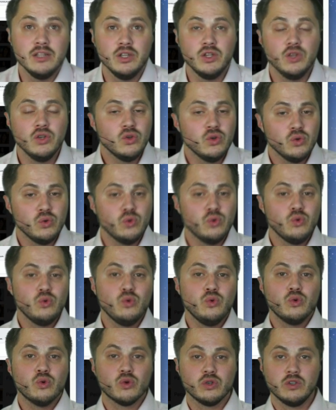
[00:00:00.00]

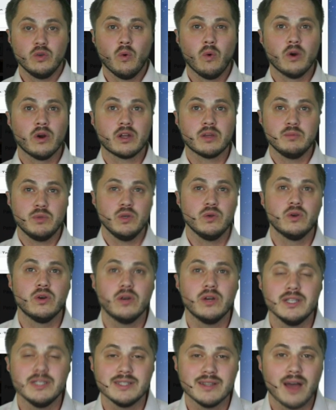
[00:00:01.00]
your
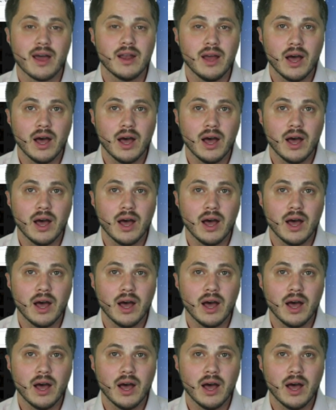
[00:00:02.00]
computer is not